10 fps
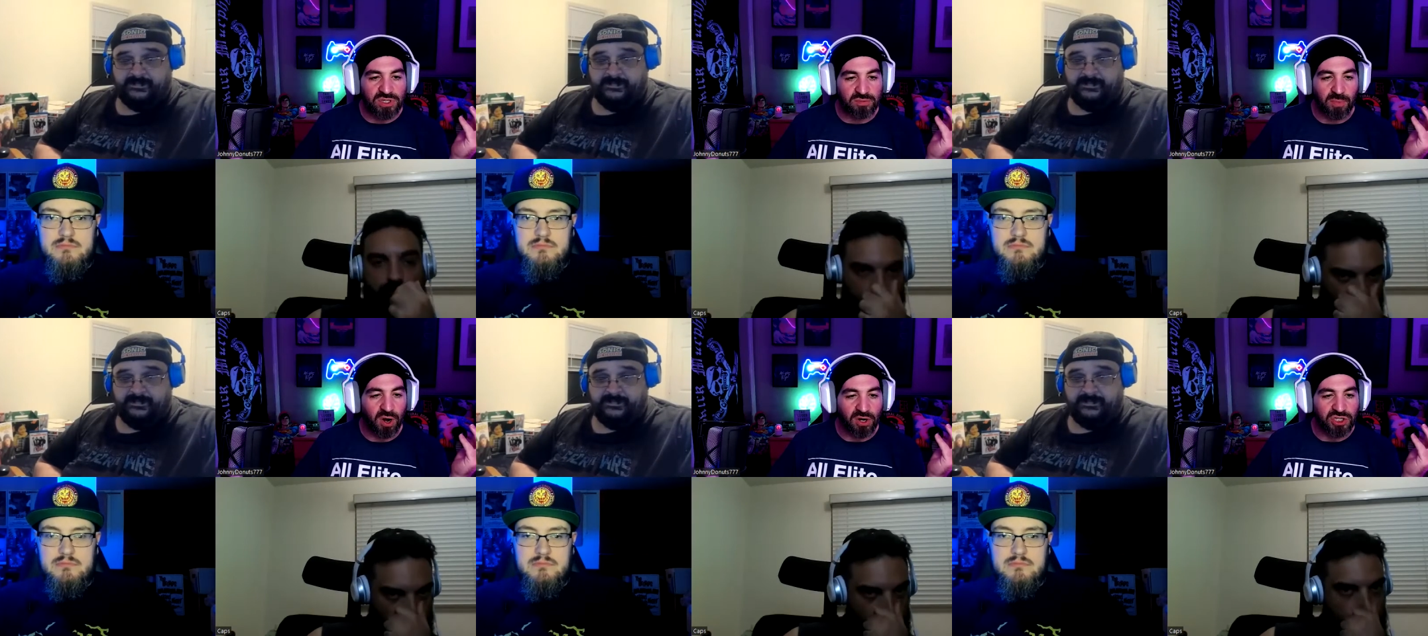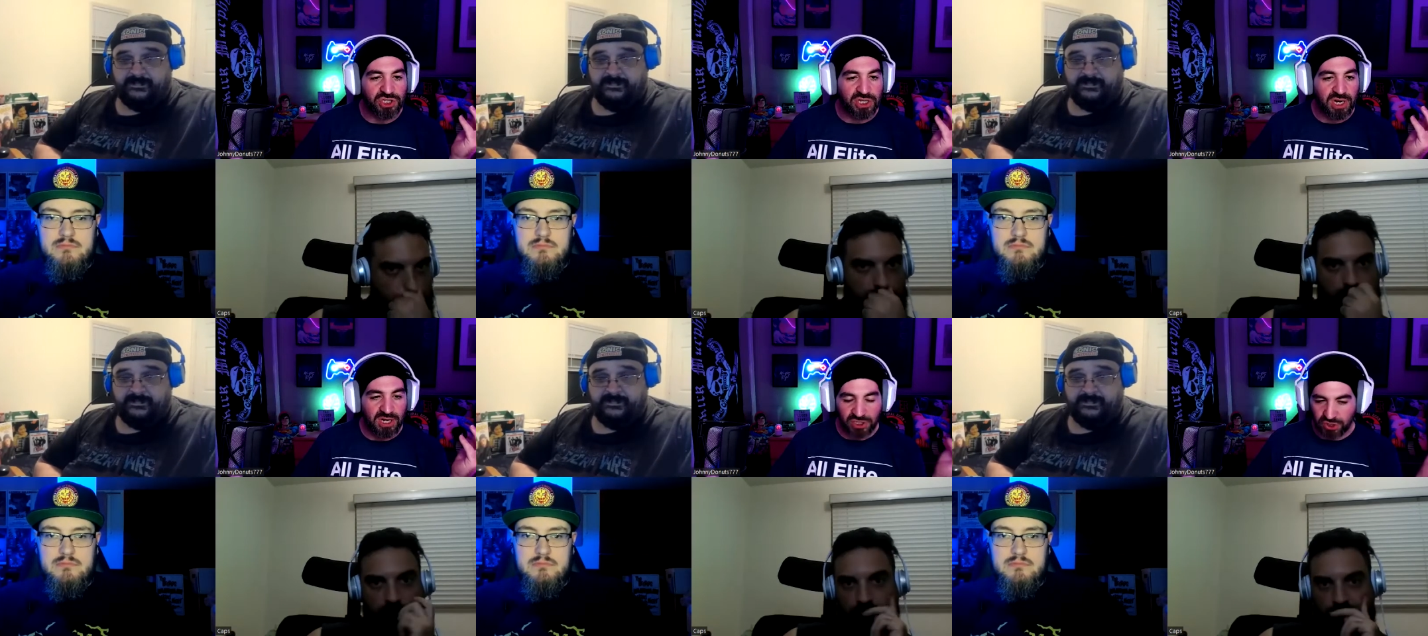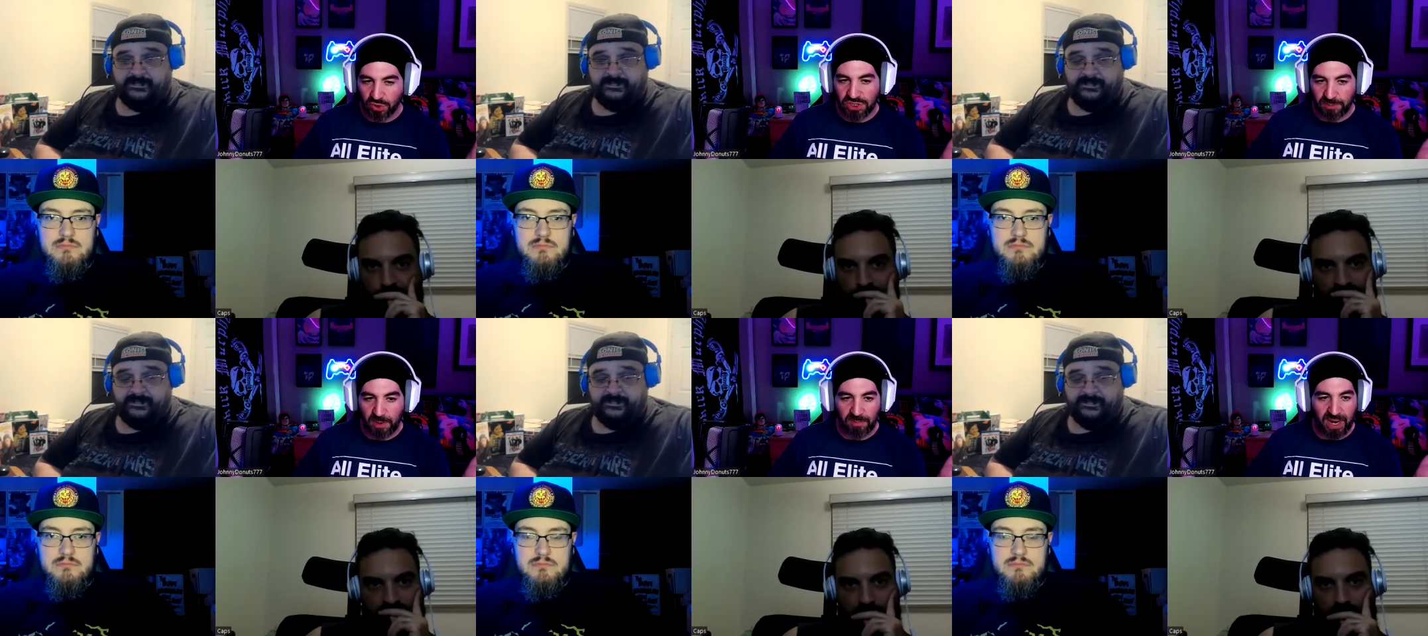Speaker 1: to March, shows
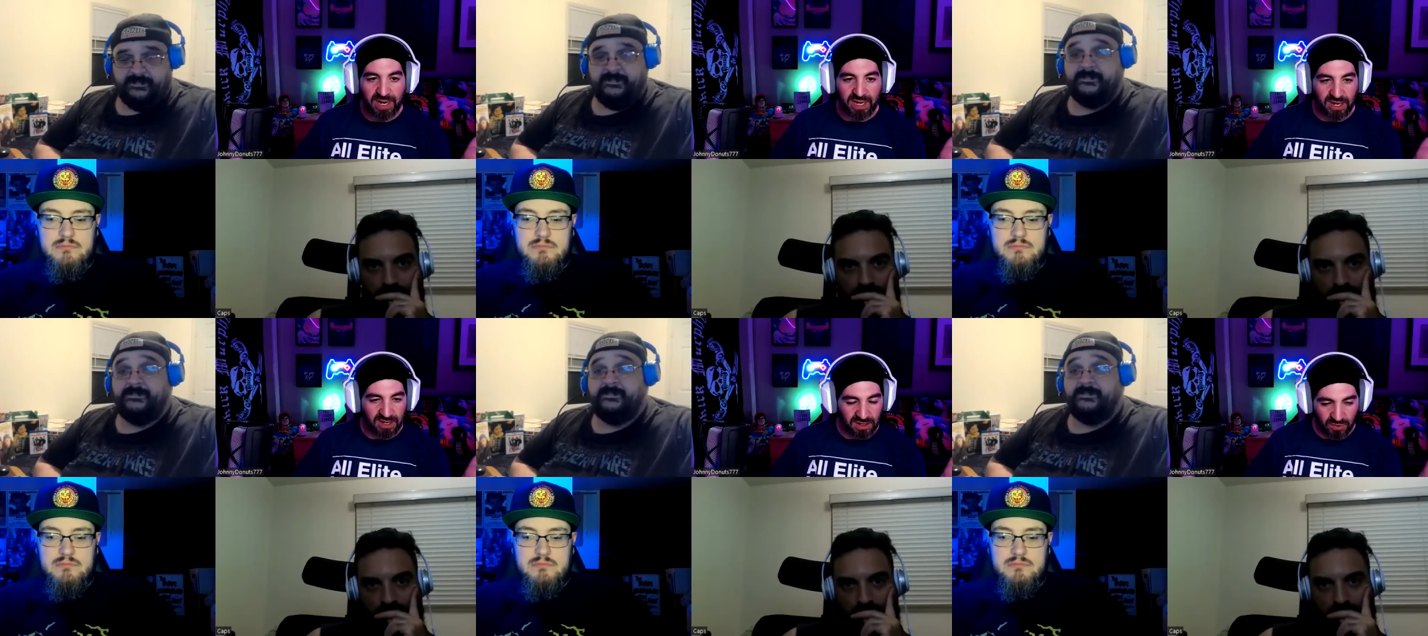up at Mania,